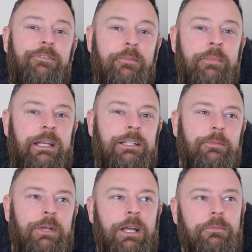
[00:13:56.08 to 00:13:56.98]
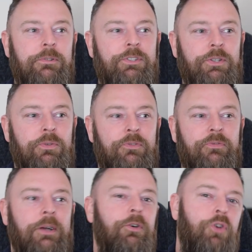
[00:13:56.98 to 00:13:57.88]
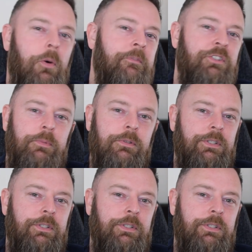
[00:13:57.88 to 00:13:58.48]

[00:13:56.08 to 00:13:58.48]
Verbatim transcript: for me to be able to feel comfortable